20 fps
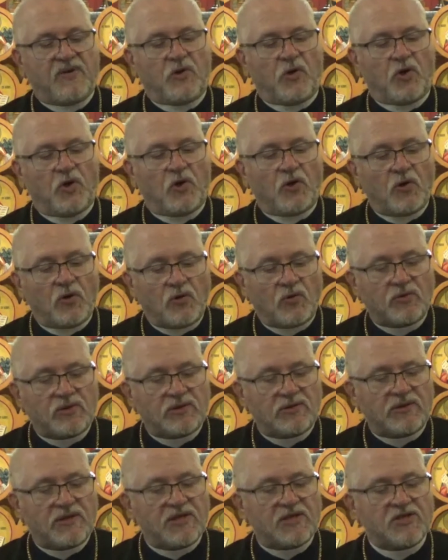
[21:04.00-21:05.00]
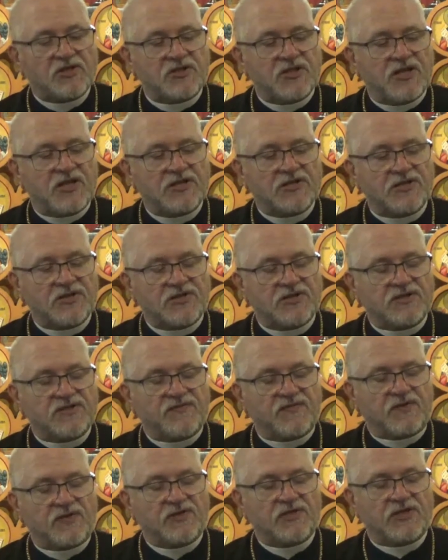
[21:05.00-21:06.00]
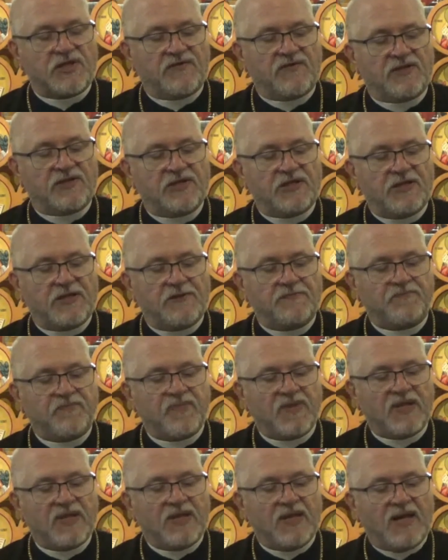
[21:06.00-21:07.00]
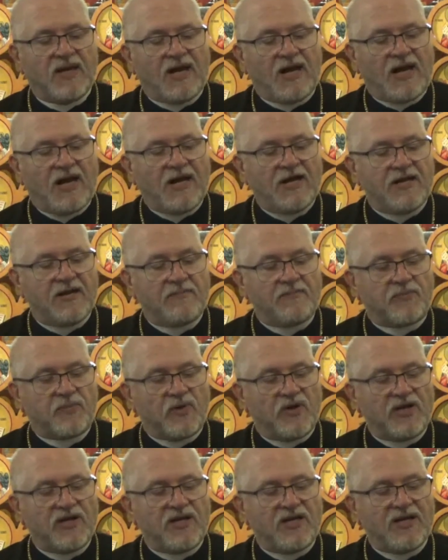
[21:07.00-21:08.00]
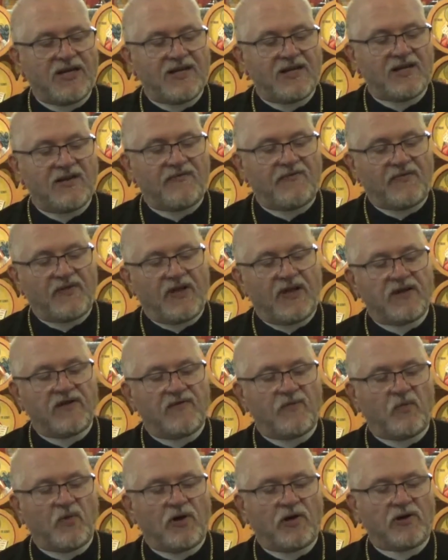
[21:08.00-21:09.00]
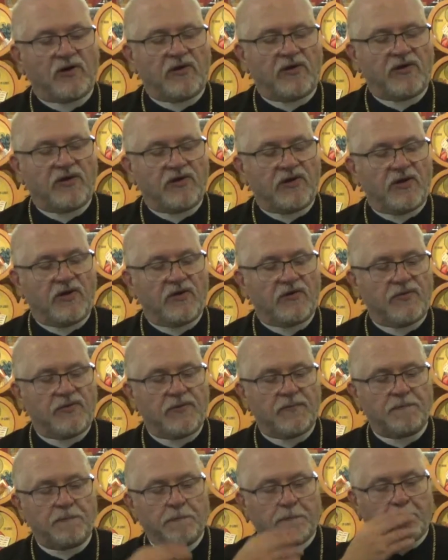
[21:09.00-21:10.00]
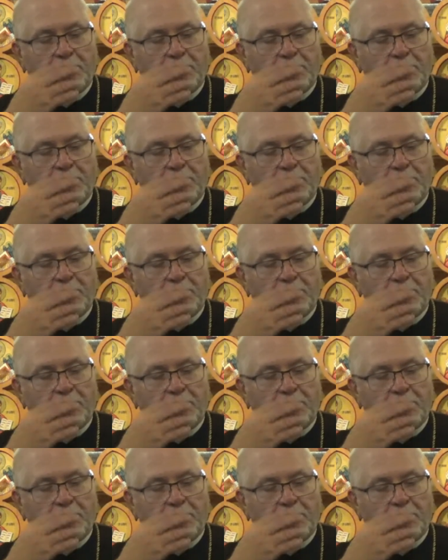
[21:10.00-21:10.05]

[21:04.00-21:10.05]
behold, it says, this is verse 17, I am bringing in a flood of water on the earth